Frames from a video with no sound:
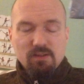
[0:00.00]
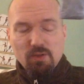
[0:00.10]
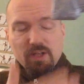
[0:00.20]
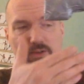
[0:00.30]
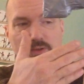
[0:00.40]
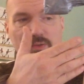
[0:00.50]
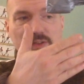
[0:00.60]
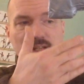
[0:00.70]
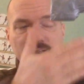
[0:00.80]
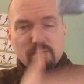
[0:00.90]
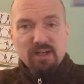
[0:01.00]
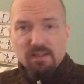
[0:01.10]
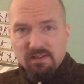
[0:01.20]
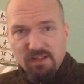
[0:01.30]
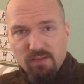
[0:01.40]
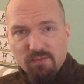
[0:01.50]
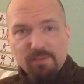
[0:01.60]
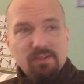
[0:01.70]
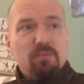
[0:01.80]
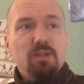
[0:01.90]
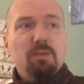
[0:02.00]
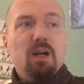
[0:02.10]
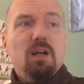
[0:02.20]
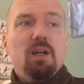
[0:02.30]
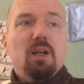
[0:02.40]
You can use like a rattan stick from a screamer,